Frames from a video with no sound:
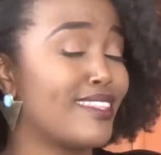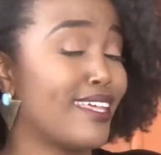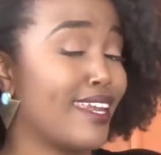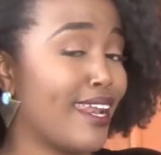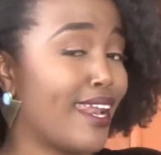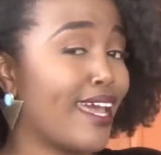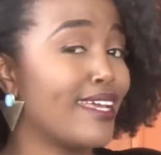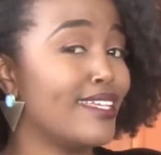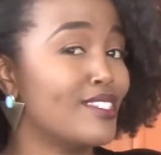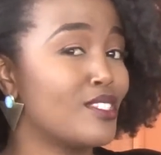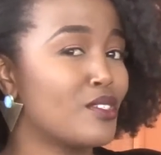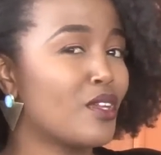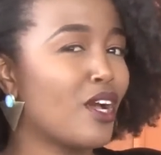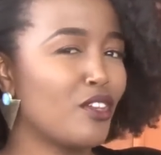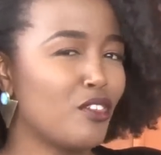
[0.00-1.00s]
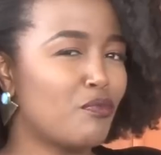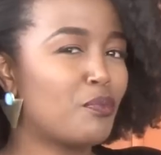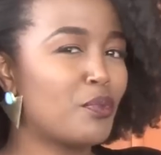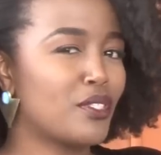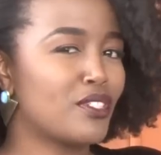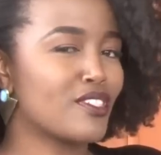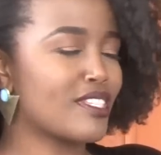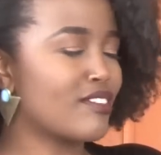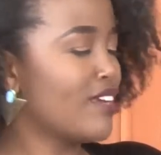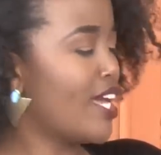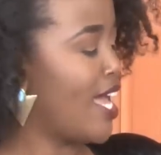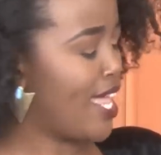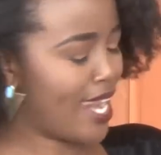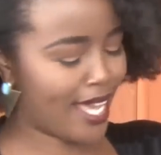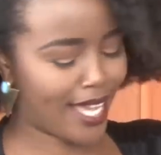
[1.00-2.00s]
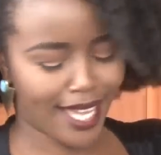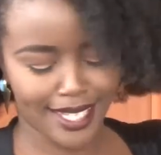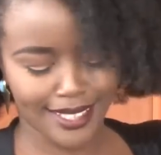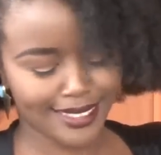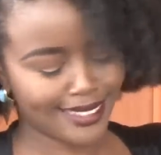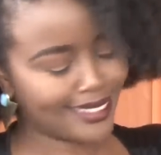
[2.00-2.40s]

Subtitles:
the nines. You know how you've put yourself, like,